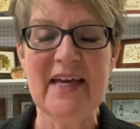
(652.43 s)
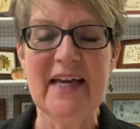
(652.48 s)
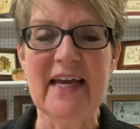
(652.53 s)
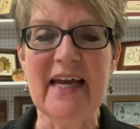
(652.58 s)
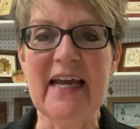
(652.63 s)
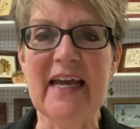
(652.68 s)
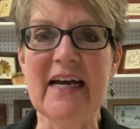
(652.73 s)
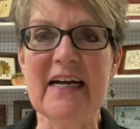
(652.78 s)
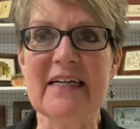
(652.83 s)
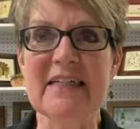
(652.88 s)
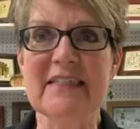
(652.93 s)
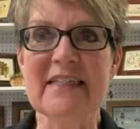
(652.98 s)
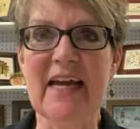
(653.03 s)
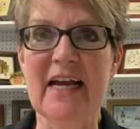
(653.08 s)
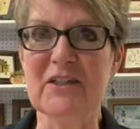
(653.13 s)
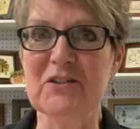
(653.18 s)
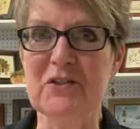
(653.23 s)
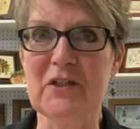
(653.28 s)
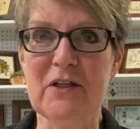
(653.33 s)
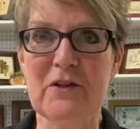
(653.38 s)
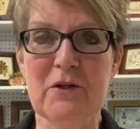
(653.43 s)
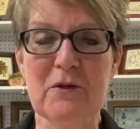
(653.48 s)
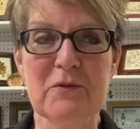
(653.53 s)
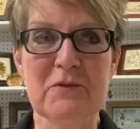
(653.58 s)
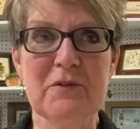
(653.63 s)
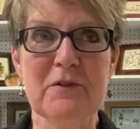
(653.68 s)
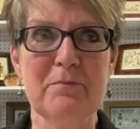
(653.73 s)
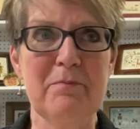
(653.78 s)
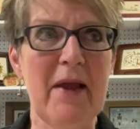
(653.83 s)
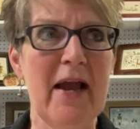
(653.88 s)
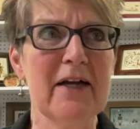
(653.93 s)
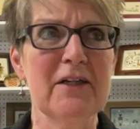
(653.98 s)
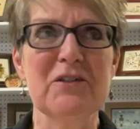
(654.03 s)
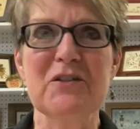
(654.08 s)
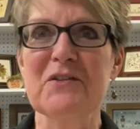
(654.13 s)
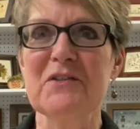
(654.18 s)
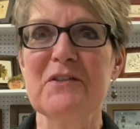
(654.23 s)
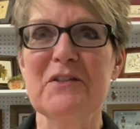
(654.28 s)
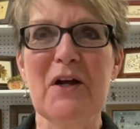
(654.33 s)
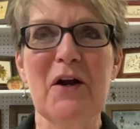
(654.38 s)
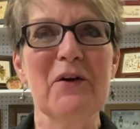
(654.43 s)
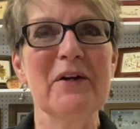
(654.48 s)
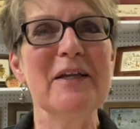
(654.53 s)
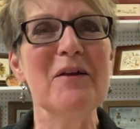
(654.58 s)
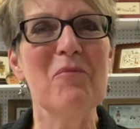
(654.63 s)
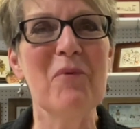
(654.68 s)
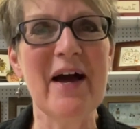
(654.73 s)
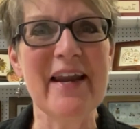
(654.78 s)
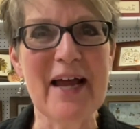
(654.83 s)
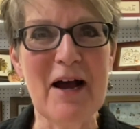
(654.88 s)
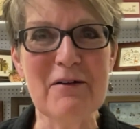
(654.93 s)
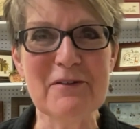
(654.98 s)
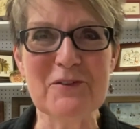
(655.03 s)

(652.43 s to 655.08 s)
And actually those packages already went out,